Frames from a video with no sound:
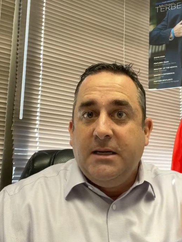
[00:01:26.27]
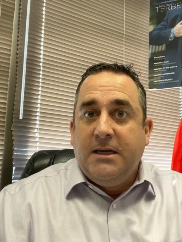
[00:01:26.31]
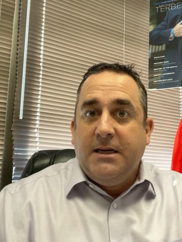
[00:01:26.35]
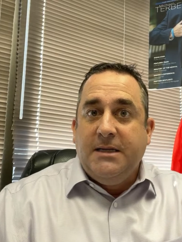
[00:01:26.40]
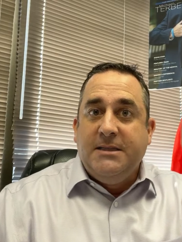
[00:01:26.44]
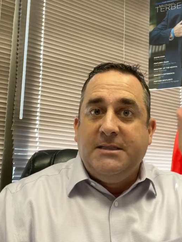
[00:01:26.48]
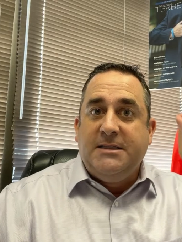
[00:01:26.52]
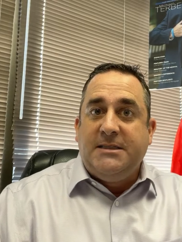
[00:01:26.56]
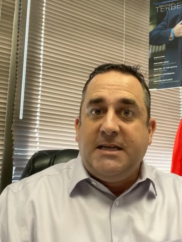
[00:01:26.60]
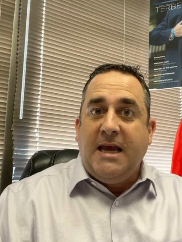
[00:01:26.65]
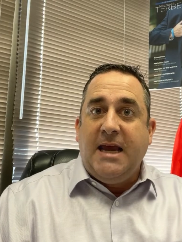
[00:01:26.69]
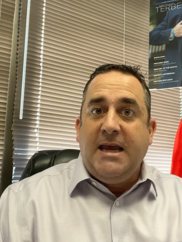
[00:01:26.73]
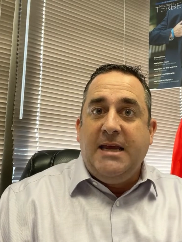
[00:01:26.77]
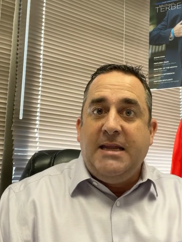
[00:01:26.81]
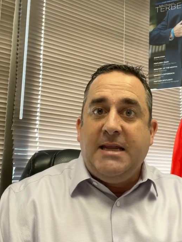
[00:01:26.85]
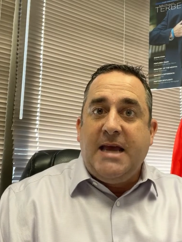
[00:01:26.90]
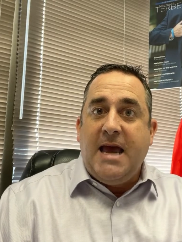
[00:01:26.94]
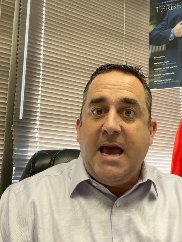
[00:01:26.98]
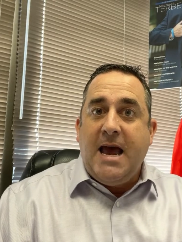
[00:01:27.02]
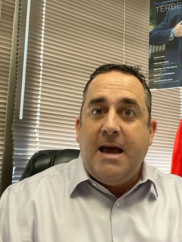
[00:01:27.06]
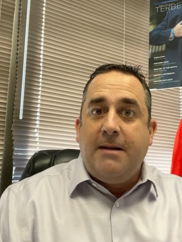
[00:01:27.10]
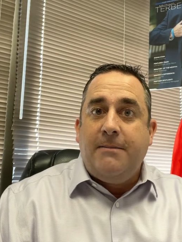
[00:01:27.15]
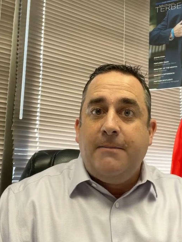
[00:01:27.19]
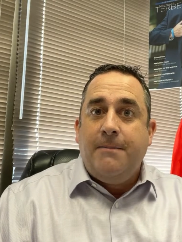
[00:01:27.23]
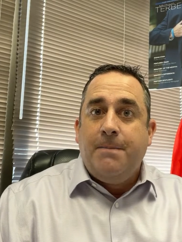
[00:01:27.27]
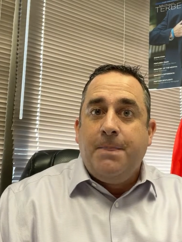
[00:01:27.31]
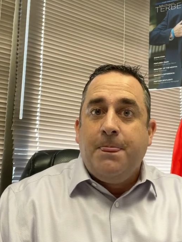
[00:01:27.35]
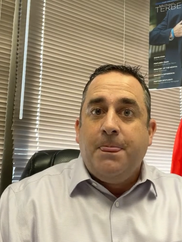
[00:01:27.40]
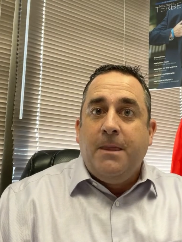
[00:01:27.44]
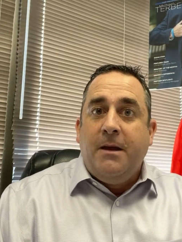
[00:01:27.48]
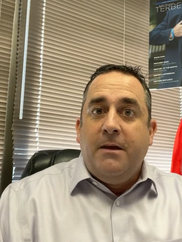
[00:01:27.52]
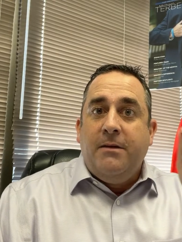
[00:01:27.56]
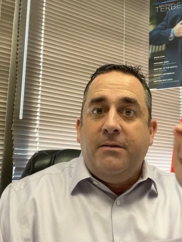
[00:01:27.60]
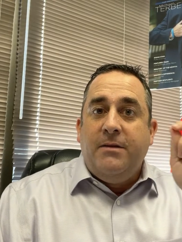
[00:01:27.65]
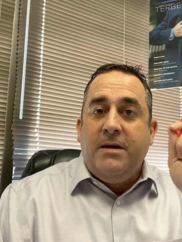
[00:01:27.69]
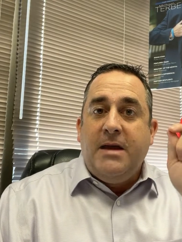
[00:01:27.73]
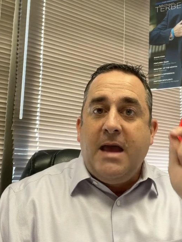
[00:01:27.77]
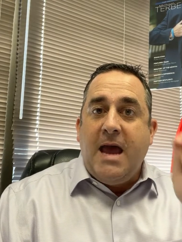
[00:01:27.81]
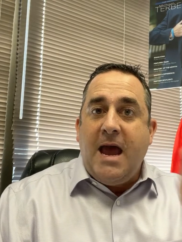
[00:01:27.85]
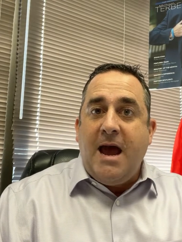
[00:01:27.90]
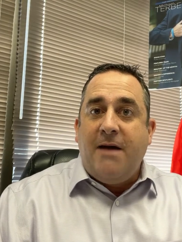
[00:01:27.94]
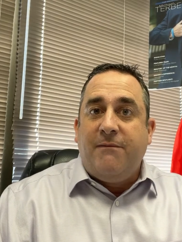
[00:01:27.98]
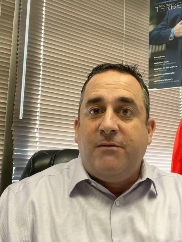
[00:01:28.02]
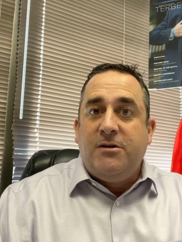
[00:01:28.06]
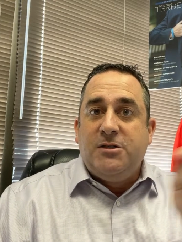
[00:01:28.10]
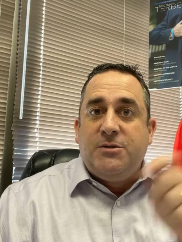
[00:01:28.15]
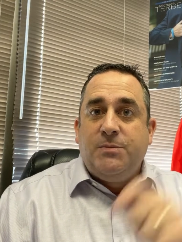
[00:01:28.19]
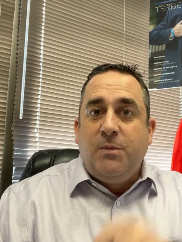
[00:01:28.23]
In saying that, the
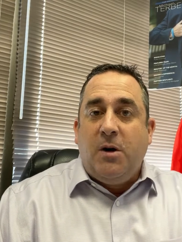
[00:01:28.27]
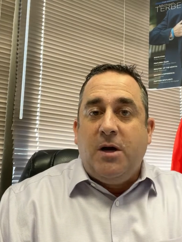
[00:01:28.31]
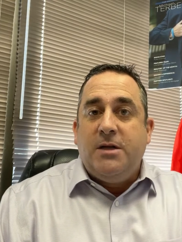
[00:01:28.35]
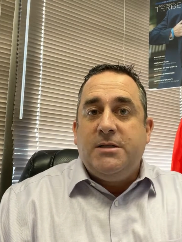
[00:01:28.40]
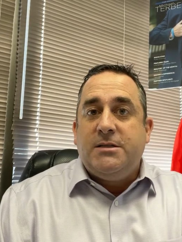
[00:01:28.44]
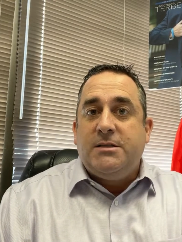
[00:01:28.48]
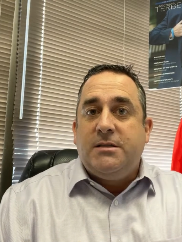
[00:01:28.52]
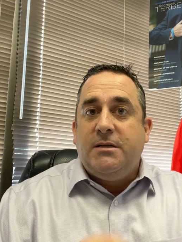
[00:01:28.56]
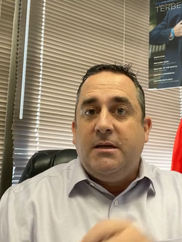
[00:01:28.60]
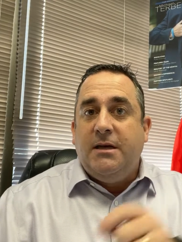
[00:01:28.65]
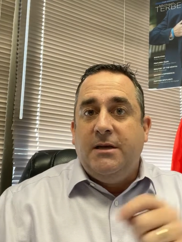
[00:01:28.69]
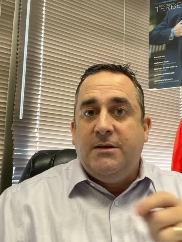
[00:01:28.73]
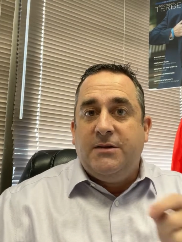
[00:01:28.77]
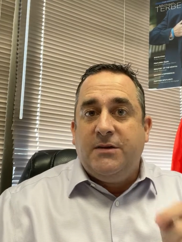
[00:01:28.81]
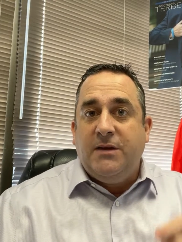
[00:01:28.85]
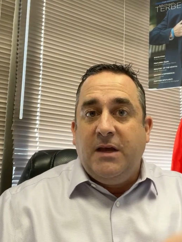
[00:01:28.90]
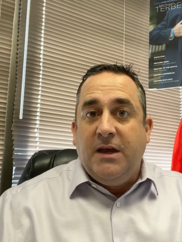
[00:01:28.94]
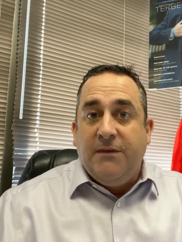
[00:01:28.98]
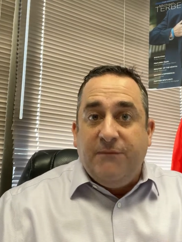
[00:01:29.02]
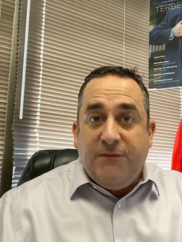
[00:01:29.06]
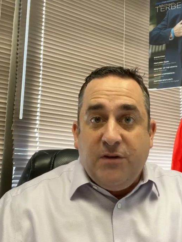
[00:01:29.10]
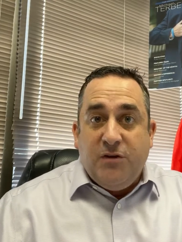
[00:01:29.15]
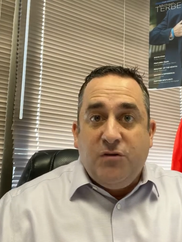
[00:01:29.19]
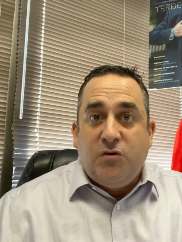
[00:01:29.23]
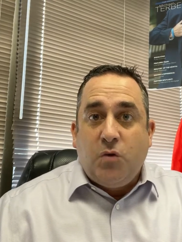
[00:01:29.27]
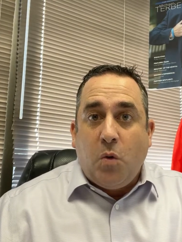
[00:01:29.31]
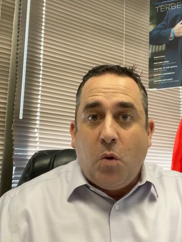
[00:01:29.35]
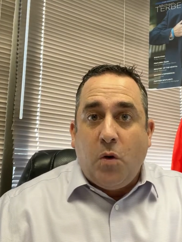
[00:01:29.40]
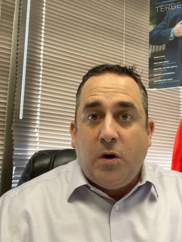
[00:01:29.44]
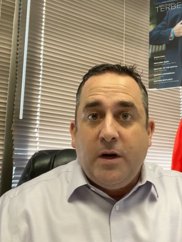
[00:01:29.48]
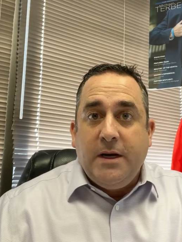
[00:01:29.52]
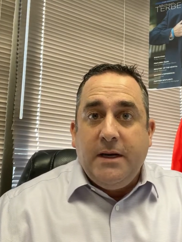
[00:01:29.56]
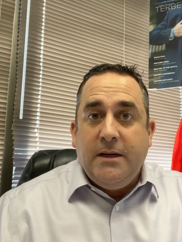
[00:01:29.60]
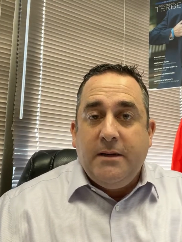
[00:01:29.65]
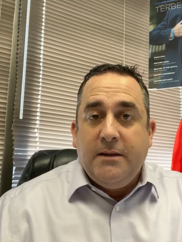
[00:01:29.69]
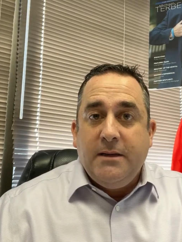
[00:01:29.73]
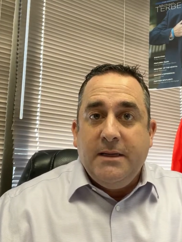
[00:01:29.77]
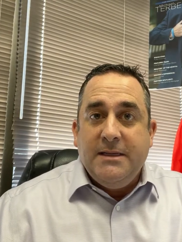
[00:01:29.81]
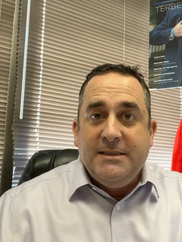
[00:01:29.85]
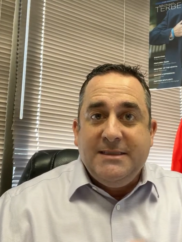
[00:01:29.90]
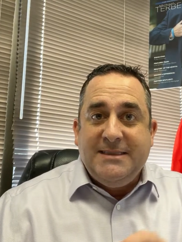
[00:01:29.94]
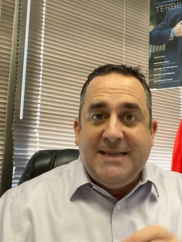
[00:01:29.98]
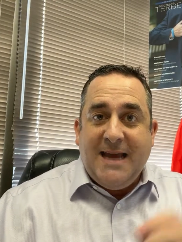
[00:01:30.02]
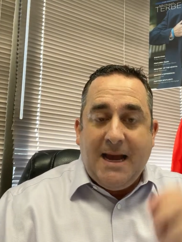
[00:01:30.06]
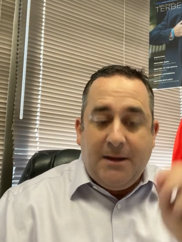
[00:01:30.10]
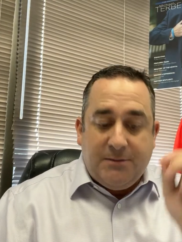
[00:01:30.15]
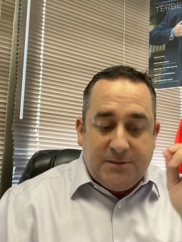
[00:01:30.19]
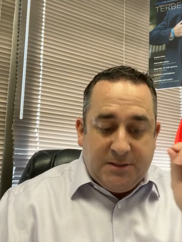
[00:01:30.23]
average month is inventory
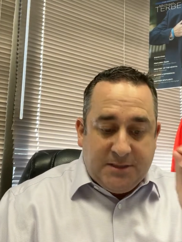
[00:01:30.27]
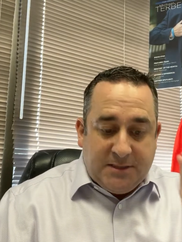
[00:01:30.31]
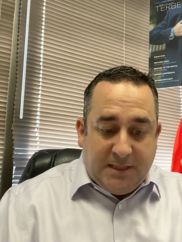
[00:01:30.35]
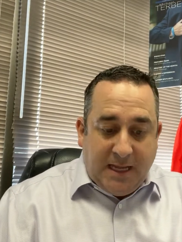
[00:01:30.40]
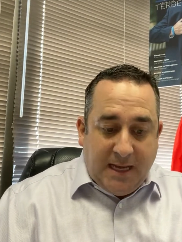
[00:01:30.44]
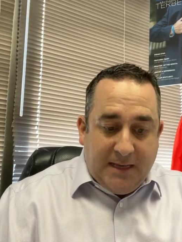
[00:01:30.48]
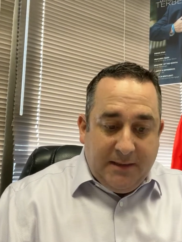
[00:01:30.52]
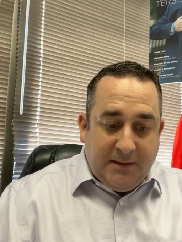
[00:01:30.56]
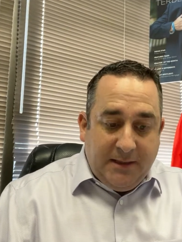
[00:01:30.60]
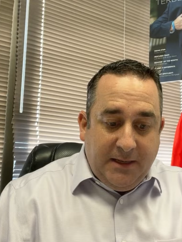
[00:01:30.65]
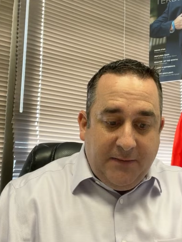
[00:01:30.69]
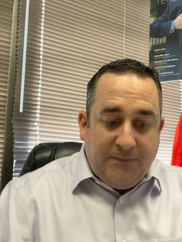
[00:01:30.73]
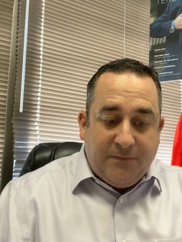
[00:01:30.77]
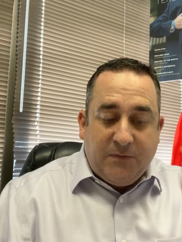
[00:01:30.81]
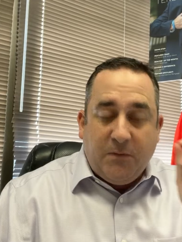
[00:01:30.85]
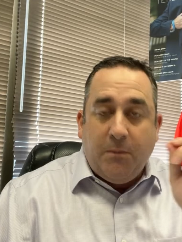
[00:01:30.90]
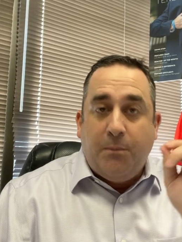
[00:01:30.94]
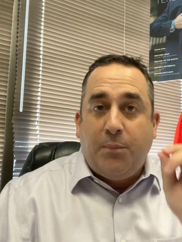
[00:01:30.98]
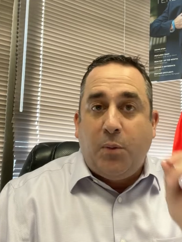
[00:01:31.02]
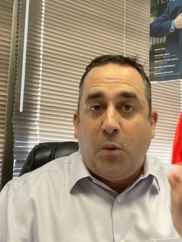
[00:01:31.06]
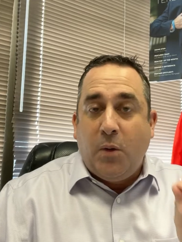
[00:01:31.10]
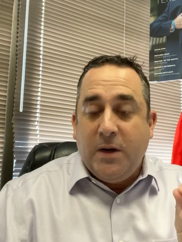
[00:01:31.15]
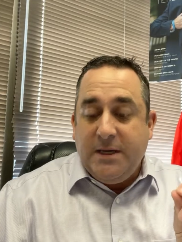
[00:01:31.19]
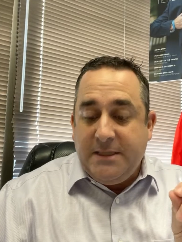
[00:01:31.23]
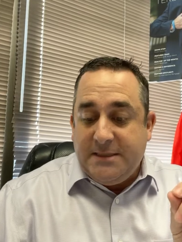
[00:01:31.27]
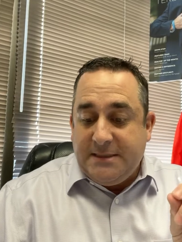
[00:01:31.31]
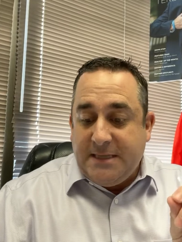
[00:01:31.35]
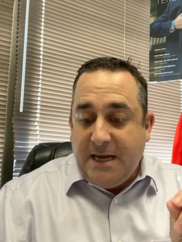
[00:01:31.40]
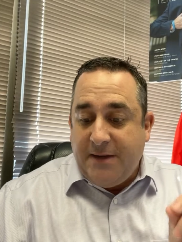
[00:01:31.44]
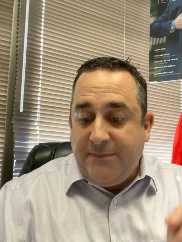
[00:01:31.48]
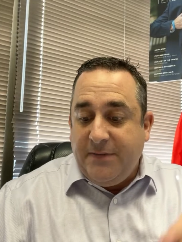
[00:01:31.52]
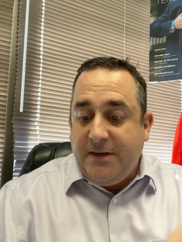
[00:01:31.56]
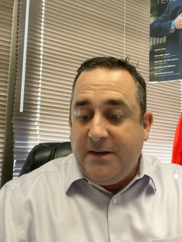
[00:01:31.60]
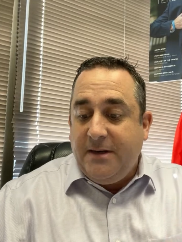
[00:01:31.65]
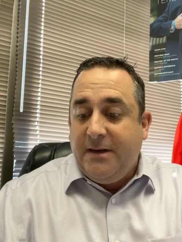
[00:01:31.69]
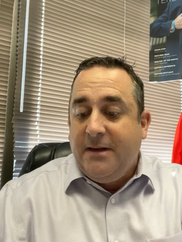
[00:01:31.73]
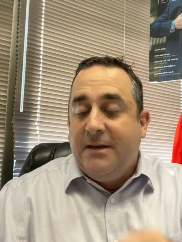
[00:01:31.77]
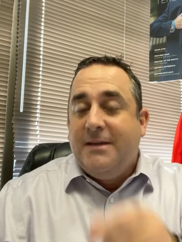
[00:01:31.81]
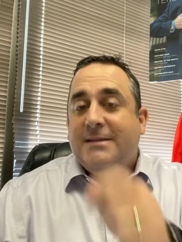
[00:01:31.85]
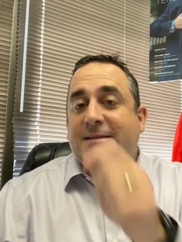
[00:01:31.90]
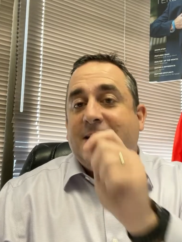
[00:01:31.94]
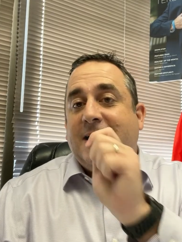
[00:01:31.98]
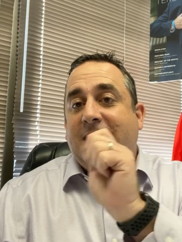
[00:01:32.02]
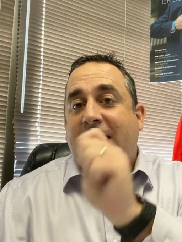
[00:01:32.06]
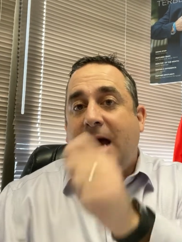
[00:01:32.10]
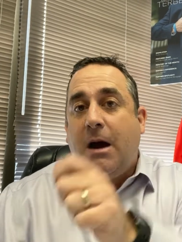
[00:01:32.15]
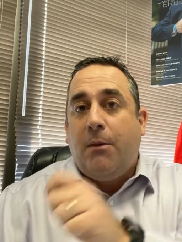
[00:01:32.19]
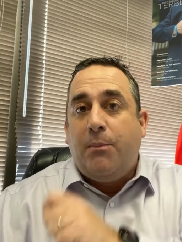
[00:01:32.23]
is down slightly from 0.7
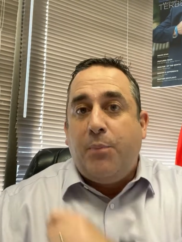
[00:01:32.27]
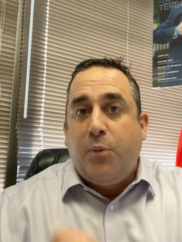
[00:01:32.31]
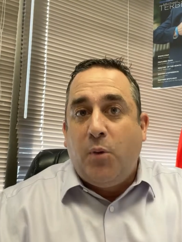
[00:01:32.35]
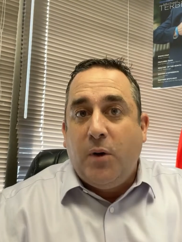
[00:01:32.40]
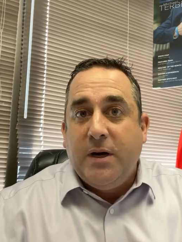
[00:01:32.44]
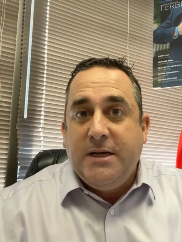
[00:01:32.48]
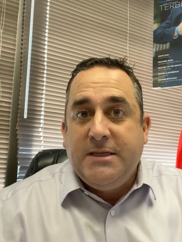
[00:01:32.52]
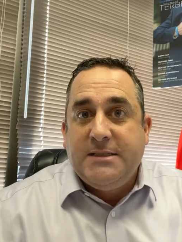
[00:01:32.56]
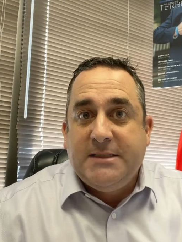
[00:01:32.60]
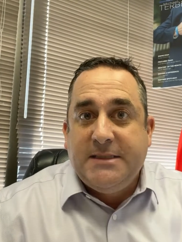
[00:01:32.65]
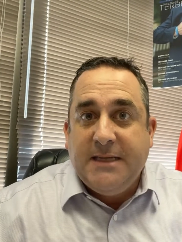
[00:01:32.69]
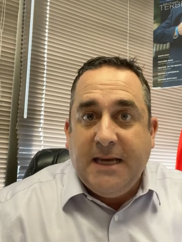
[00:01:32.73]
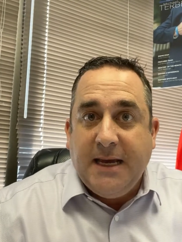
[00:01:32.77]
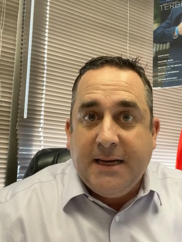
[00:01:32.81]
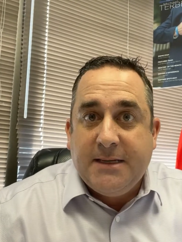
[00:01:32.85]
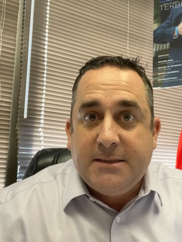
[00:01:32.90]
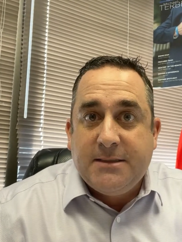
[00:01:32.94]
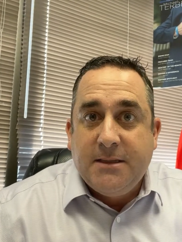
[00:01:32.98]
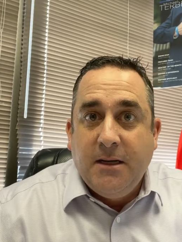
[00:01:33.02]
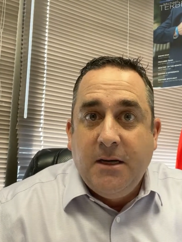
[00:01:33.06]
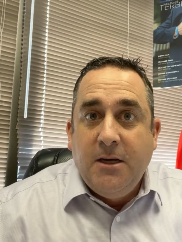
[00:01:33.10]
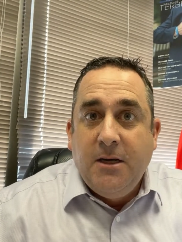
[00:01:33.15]
to now 0.6.